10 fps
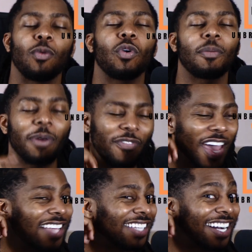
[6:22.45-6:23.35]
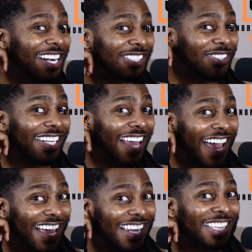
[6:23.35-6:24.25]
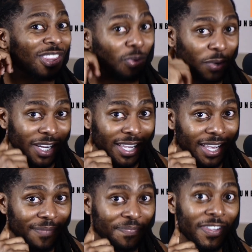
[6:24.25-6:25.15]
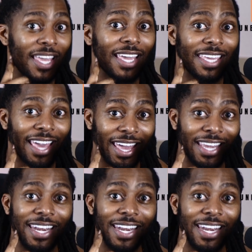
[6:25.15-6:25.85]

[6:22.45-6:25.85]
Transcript: Warren Buffett has 183K